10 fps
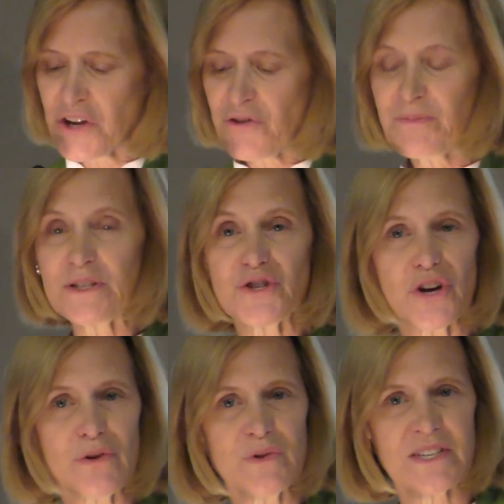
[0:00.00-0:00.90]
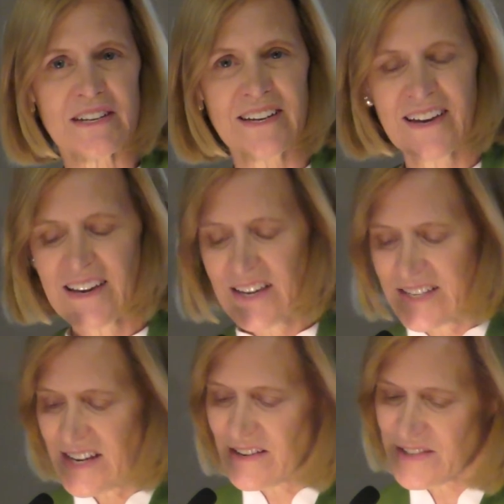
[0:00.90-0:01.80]
You've been chosen, he
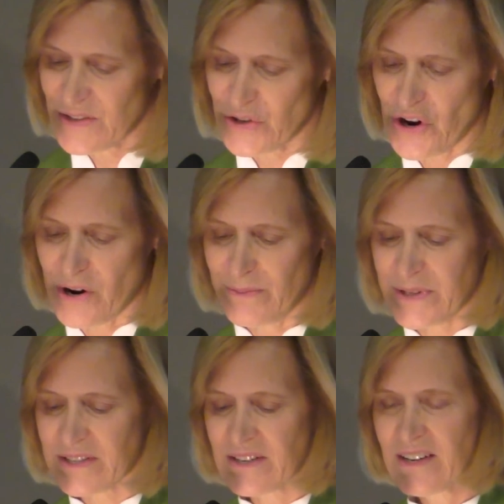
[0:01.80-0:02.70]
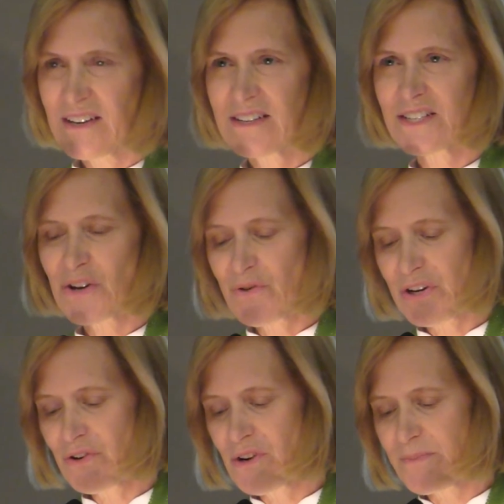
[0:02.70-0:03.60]
tells the Sharps, to go to
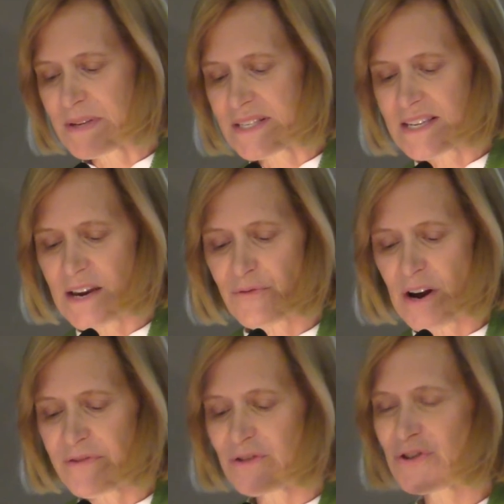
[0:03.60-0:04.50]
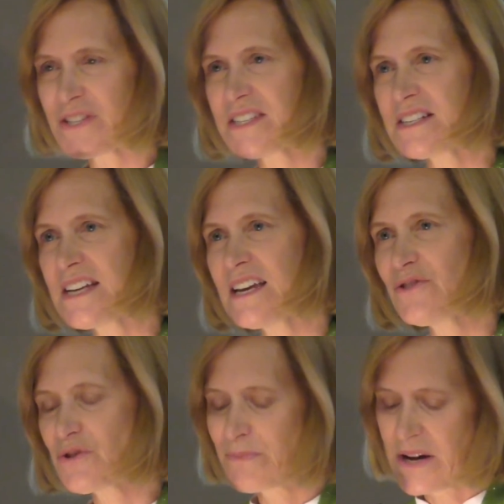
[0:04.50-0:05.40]
Europe and save refugees
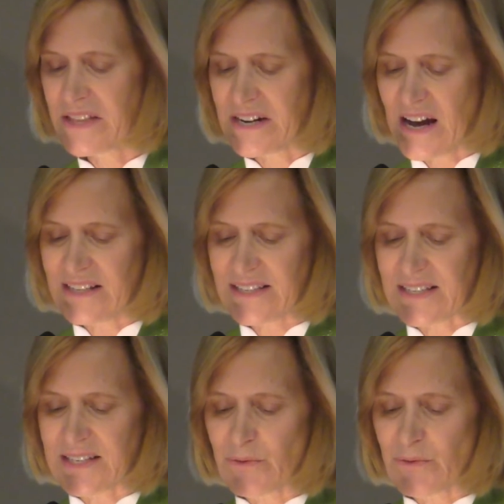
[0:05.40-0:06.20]
endangered by the Nazis.